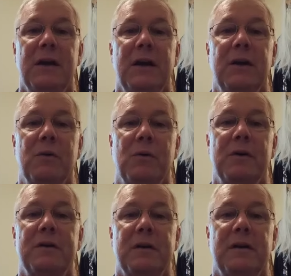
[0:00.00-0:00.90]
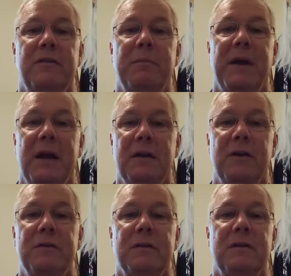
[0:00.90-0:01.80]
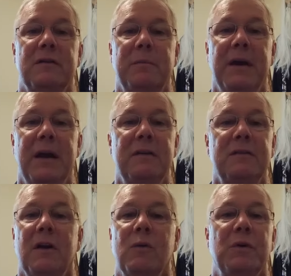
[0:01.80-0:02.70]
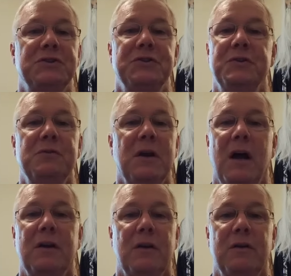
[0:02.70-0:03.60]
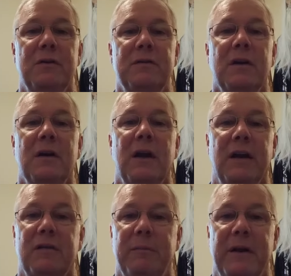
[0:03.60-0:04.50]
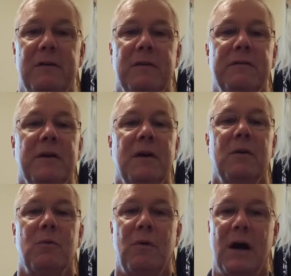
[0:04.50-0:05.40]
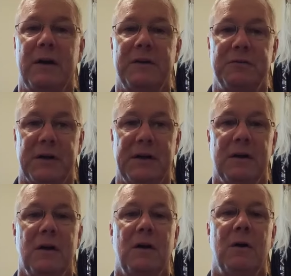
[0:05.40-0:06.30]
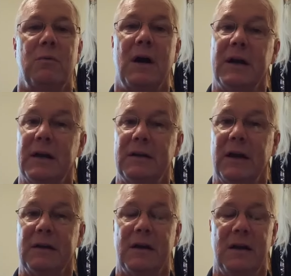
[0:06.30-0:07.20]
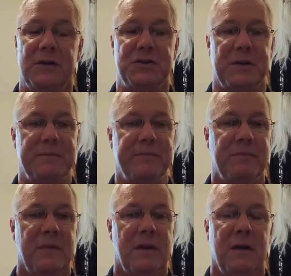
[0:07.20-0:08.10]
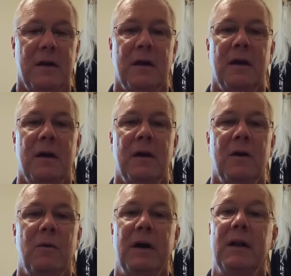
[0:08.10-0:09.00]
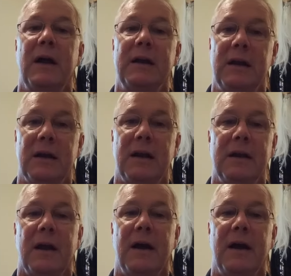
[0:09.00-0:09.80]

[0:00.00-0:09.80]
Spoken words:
in order to lift payloads into space which do not use expensive rocketry or rocket technology. Well, again,